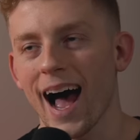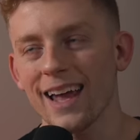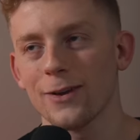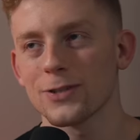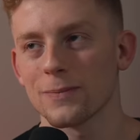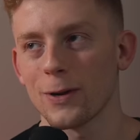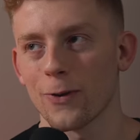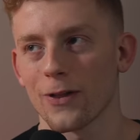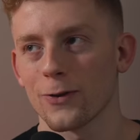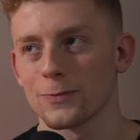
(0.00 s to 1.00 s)
I used to be
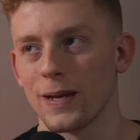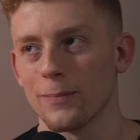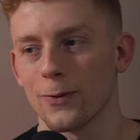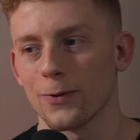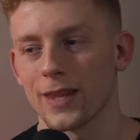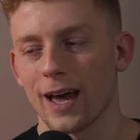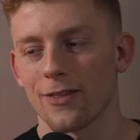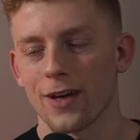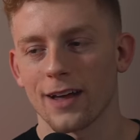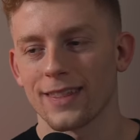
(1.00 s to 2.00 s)
one of those people that
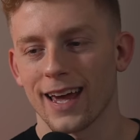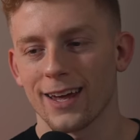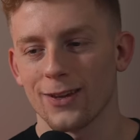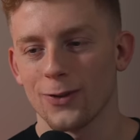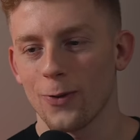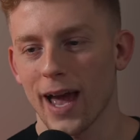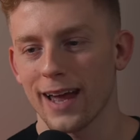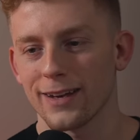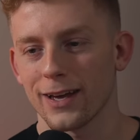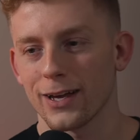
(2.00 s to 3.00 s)
thought that you
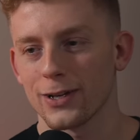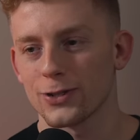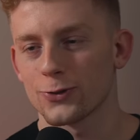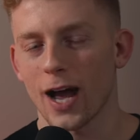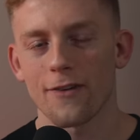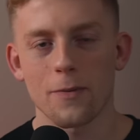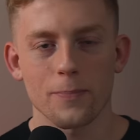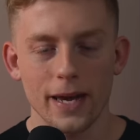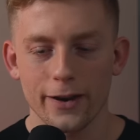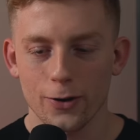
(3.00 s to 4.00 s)
had to drive a
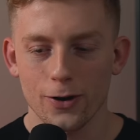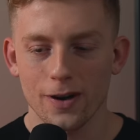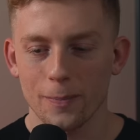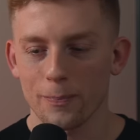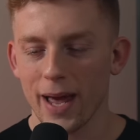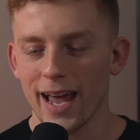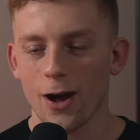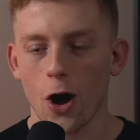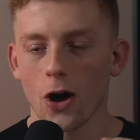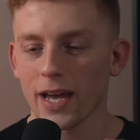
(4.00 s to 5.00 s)
beater, pay
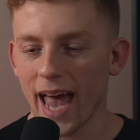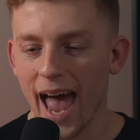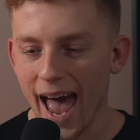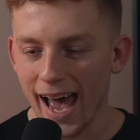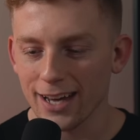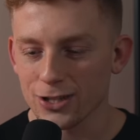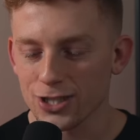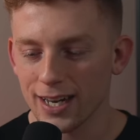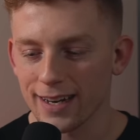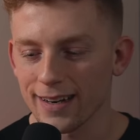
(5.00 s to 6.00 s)
all cash,
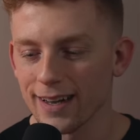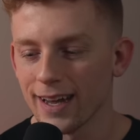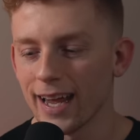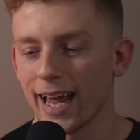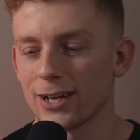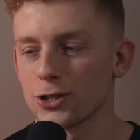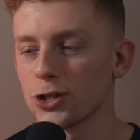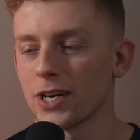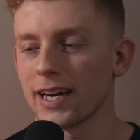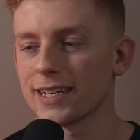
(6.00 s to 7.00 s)
and it
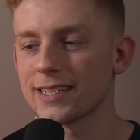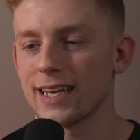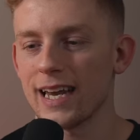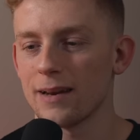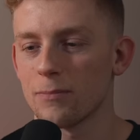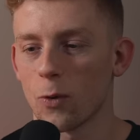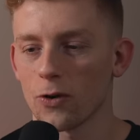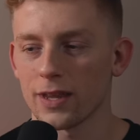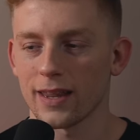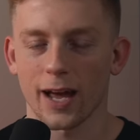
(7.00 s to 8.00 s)
shouldn't exceed more
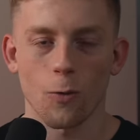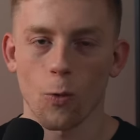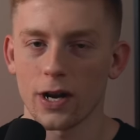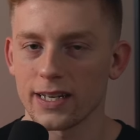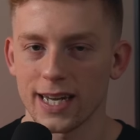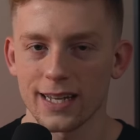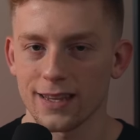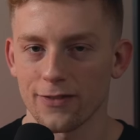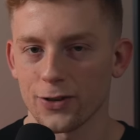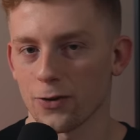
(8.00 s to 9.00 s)
than like one tenth
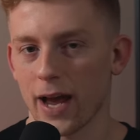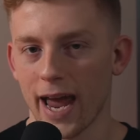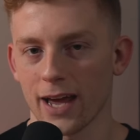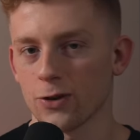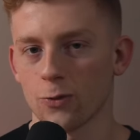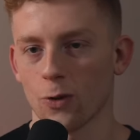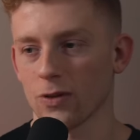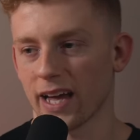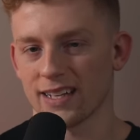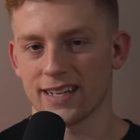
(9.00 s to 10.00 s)
of your annual
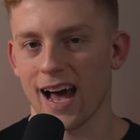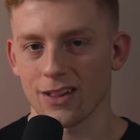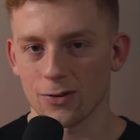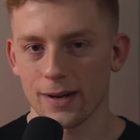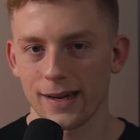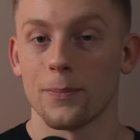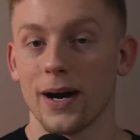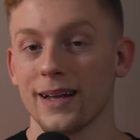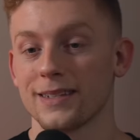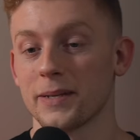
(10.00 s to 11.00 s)
like salary.
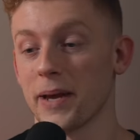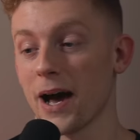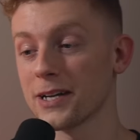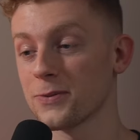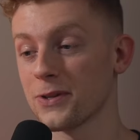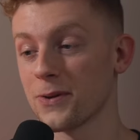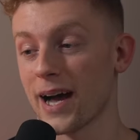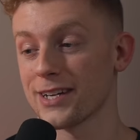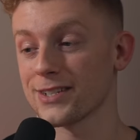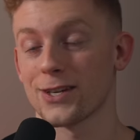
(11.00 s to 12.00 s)
But to be honest with you,
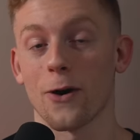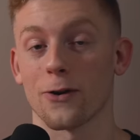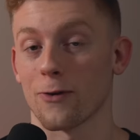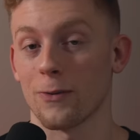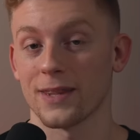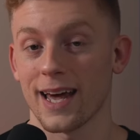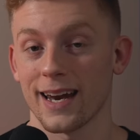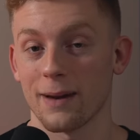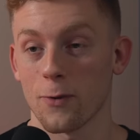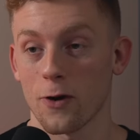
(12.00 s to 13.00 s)
I just don't agree with that
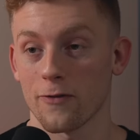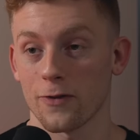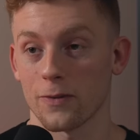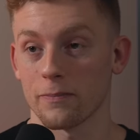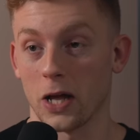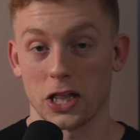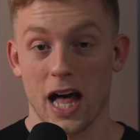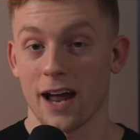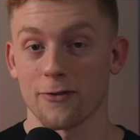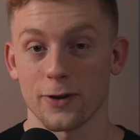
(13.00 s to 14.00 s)
anymore for a lot of